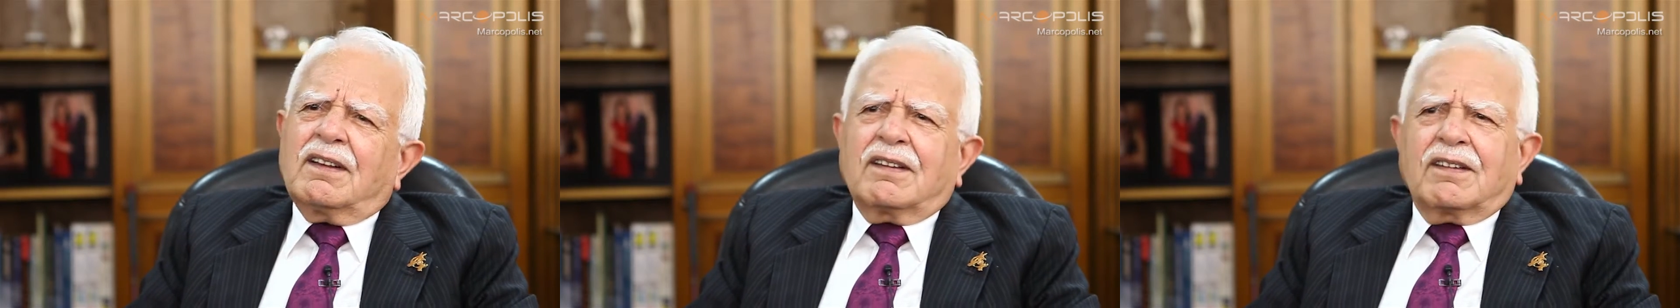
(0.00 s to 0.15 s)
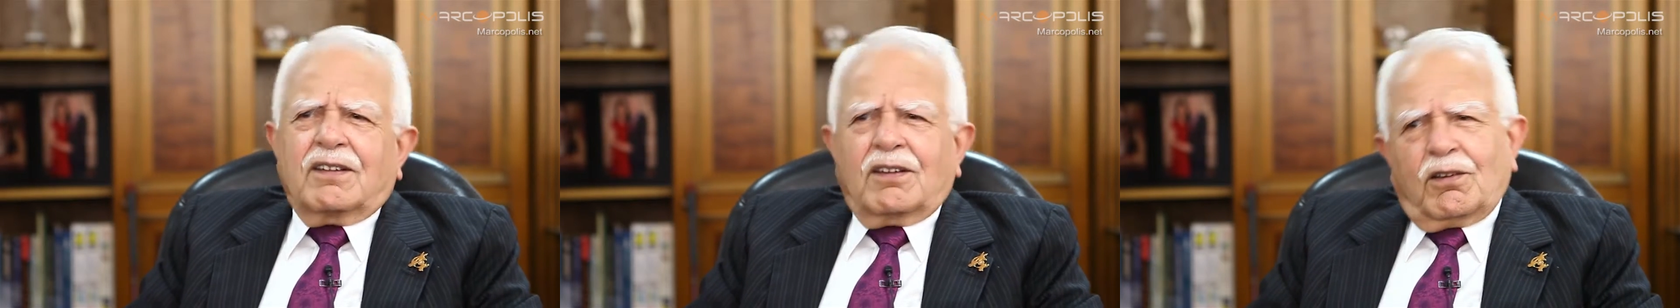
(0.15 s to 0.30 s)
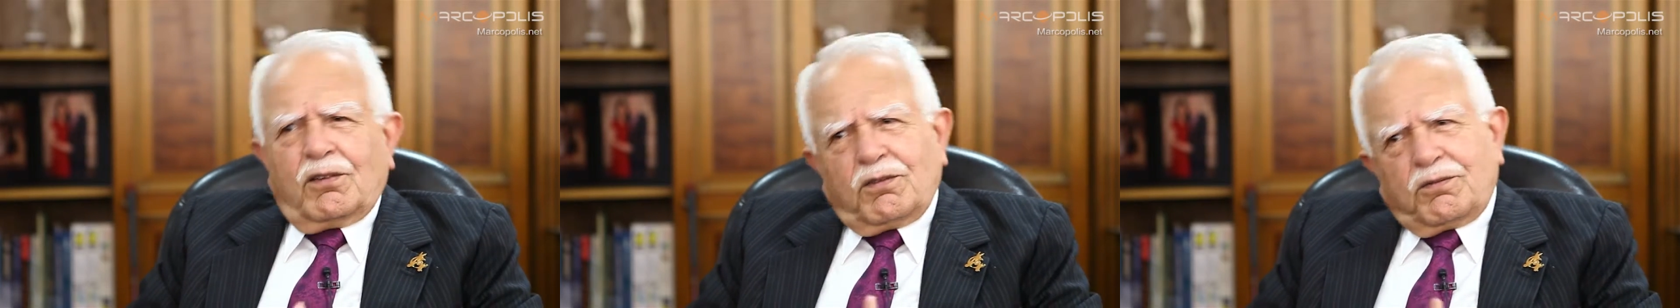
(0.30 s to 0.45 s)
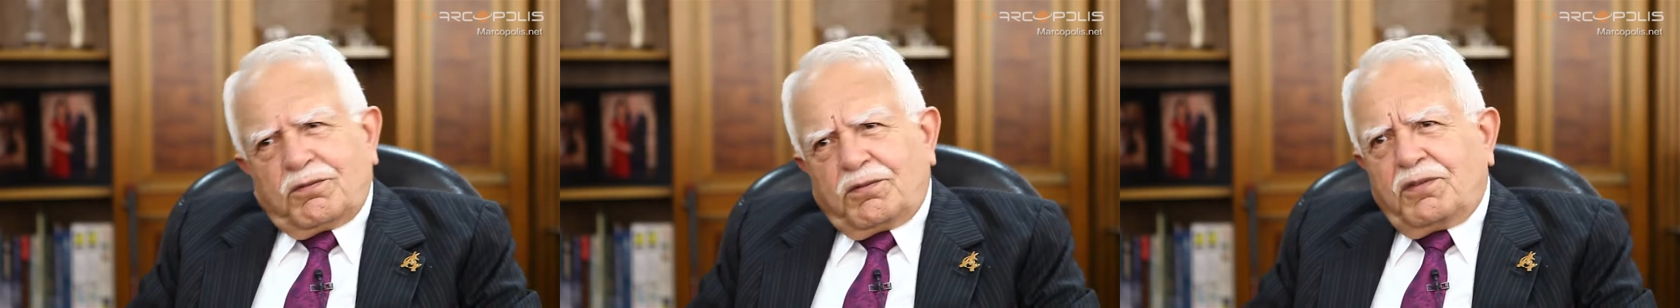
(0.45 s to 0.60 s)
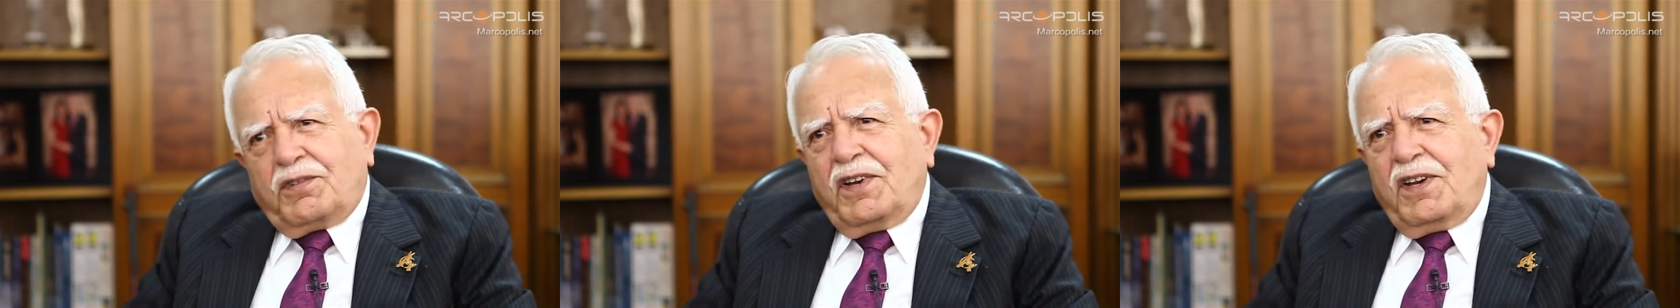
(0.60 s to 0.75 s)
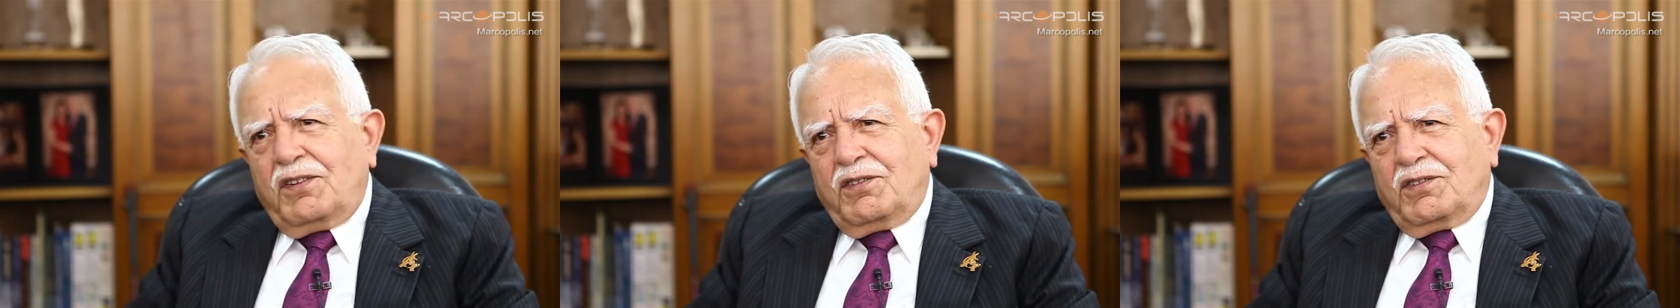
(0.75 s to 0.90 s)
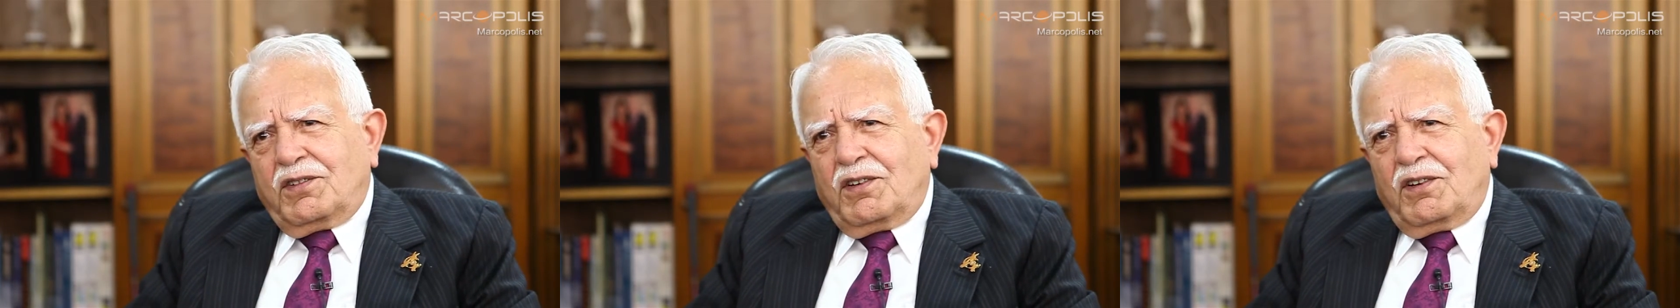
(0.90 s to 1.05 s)
they have
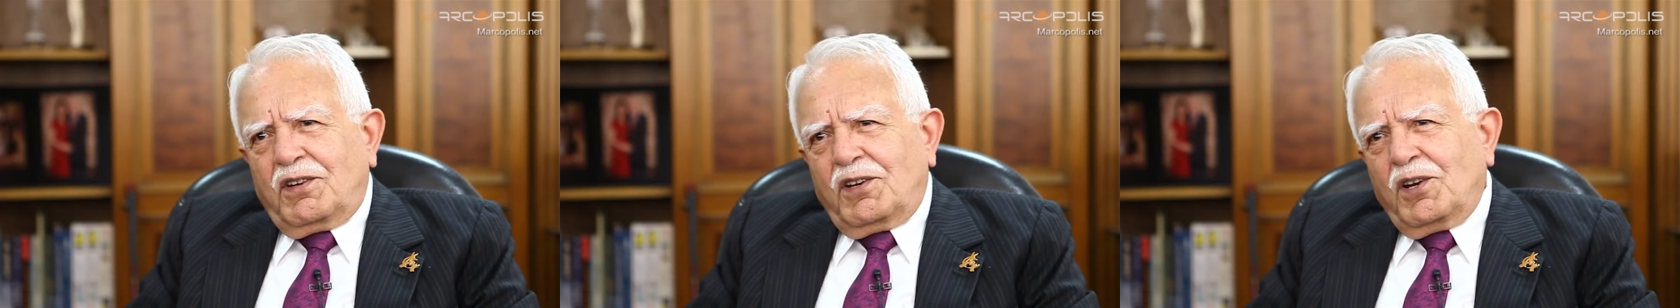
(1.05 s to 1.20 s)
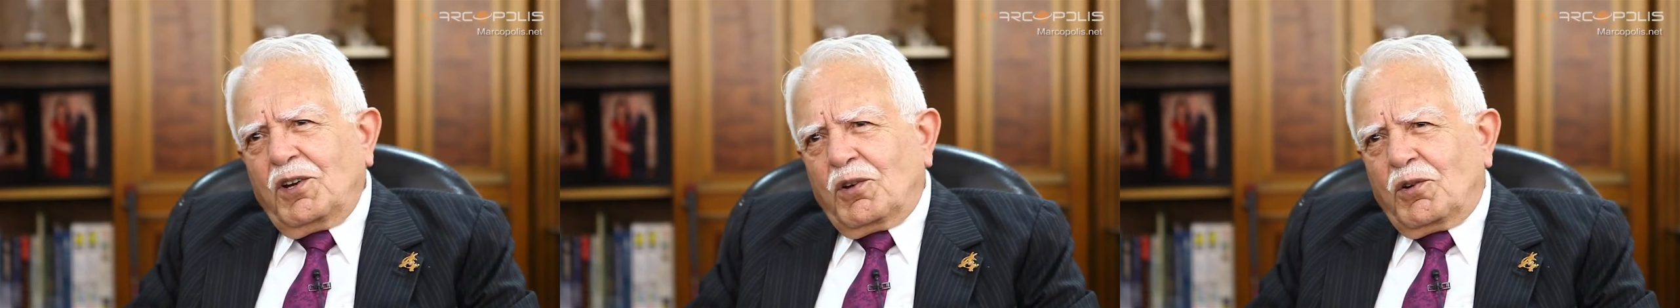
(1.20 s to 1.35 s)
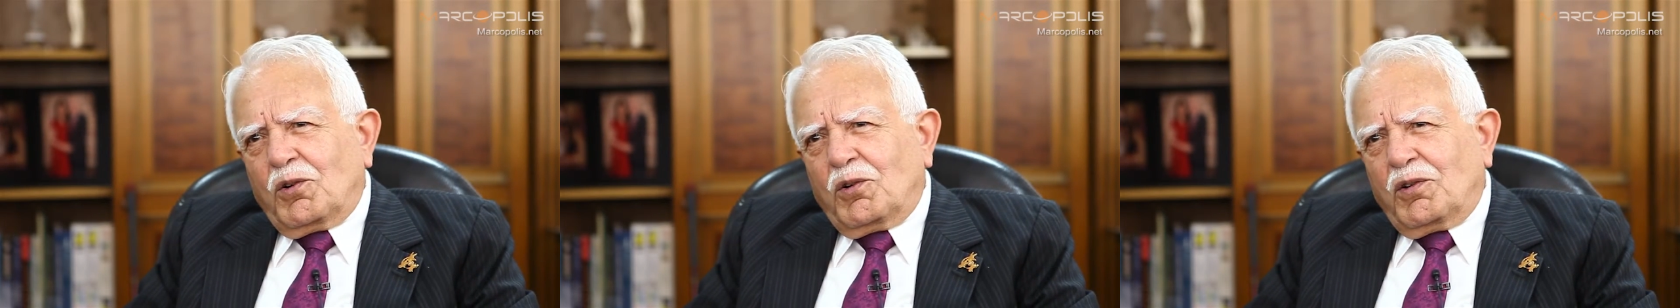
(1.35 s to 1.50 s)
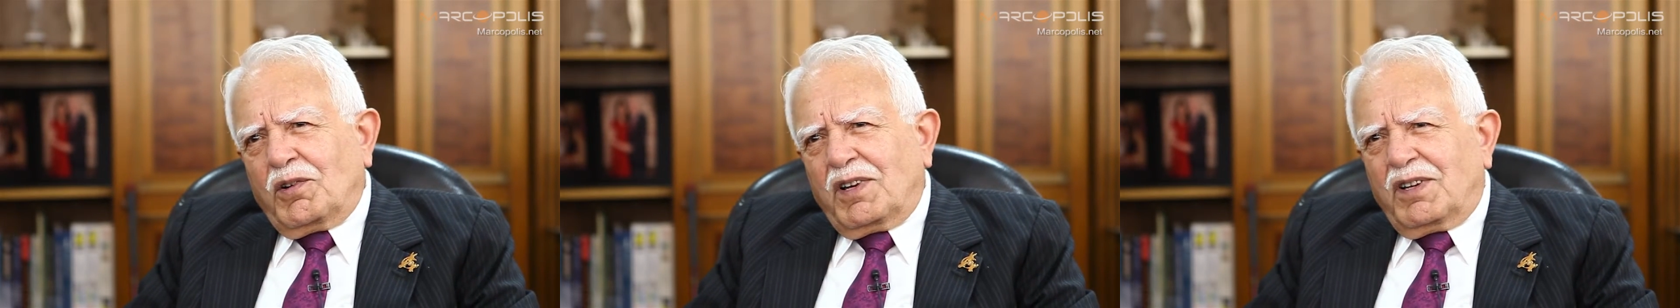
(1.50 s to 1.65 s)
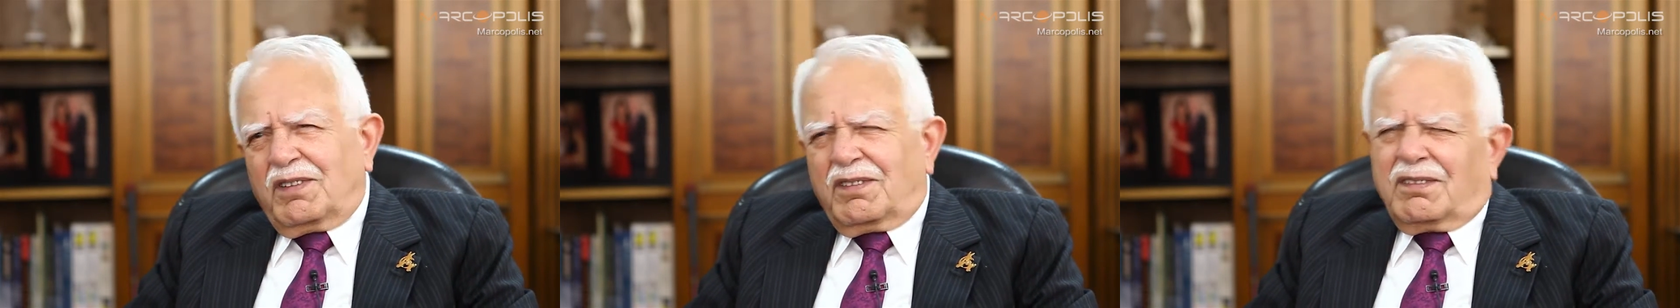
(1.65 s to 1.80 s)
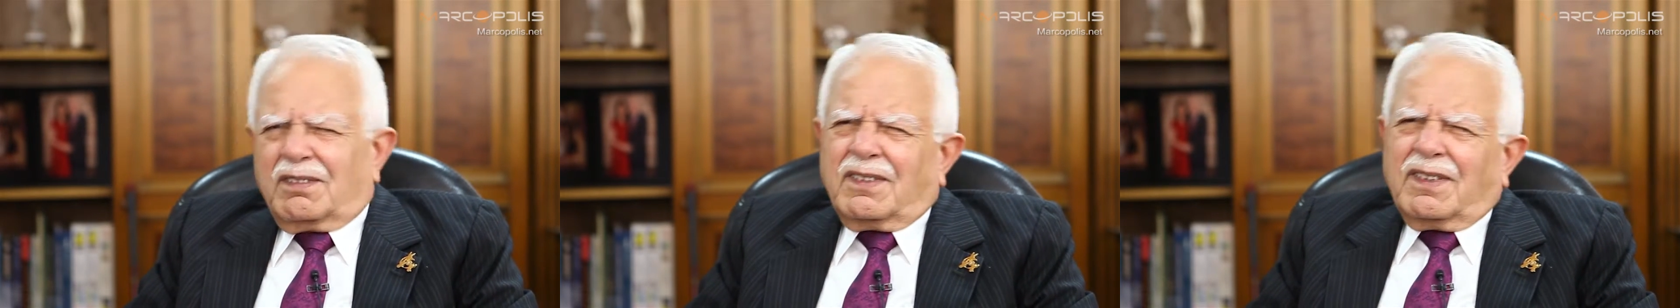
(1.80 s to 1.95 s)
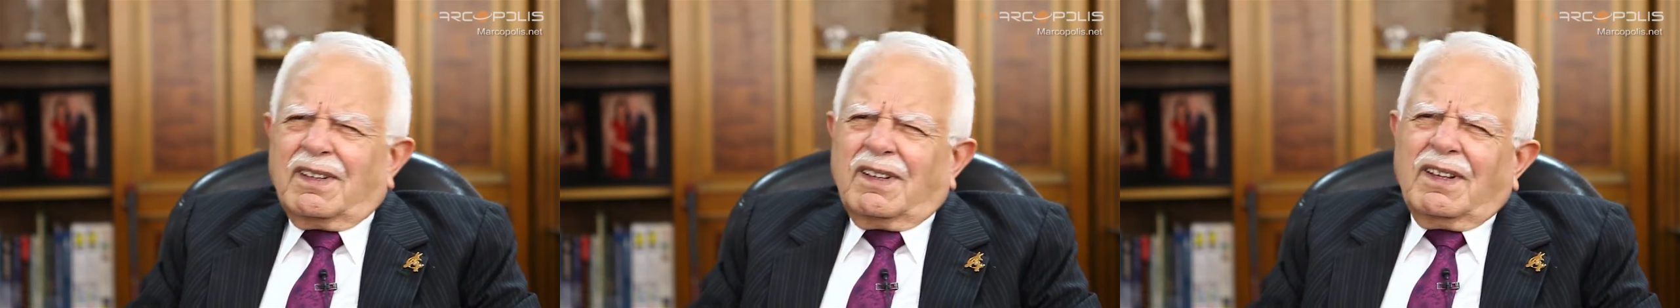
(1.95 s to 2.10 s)
French lingo, and